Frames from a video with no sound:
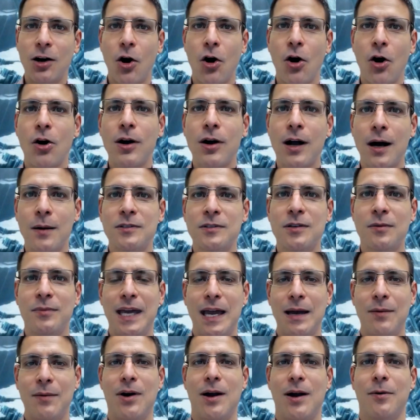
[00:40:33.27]
That all
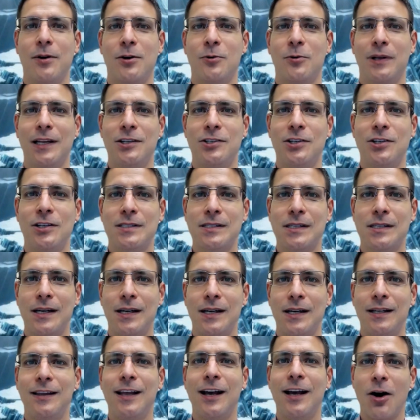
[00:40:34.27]
comes from the Abrahamic
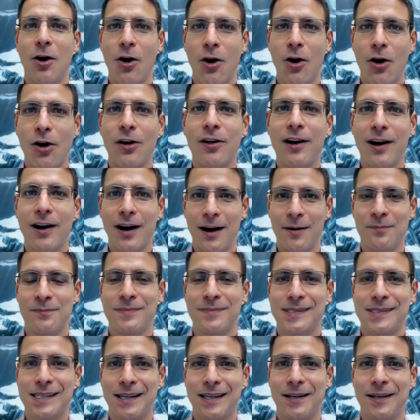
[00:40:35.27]
religions. That all
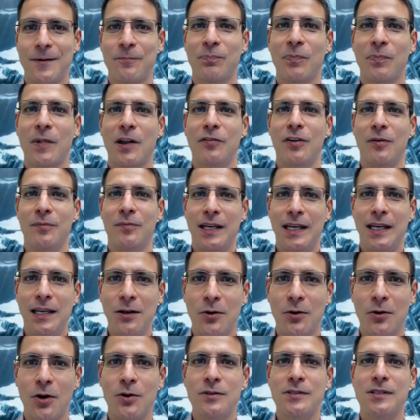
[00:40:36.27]
comes
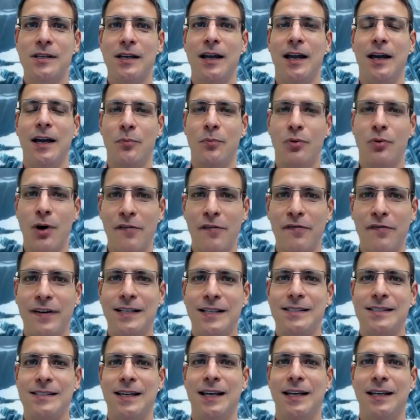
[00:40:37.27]
from the heroes and
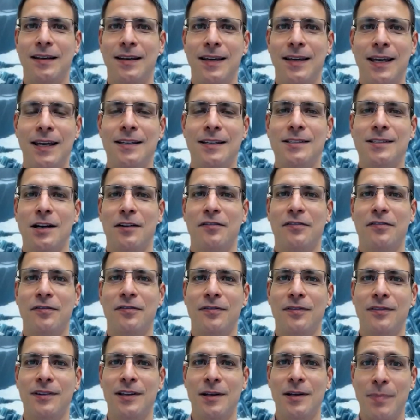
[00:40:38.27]
prophets and kings
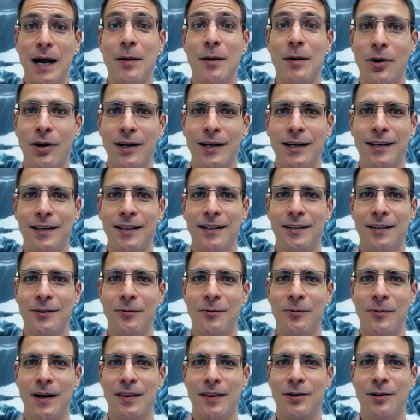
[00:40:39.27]
of the Bible,
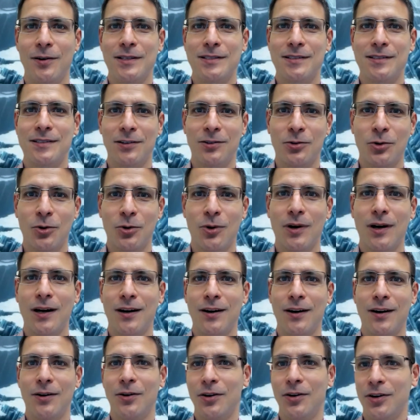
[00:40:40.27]
whether it's the
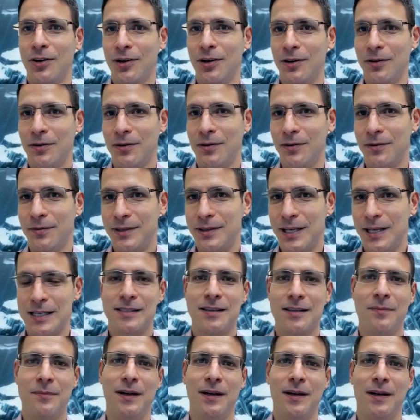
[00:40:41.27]
Torah or
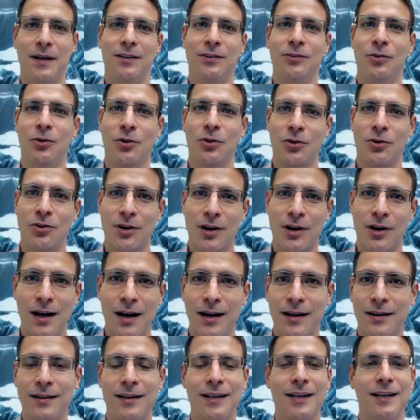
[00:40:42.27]
Testament or
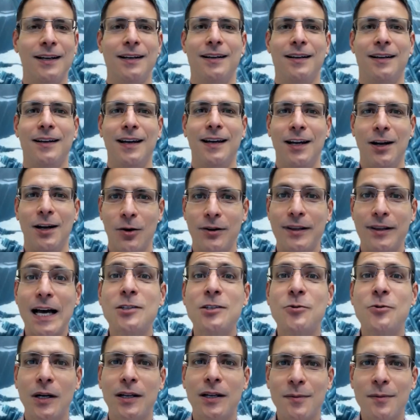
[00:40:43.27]
Quran.
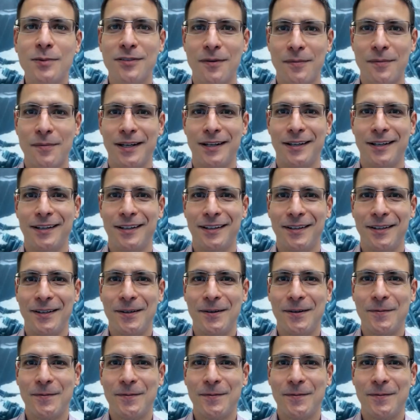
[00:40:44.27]
That's where it comes from.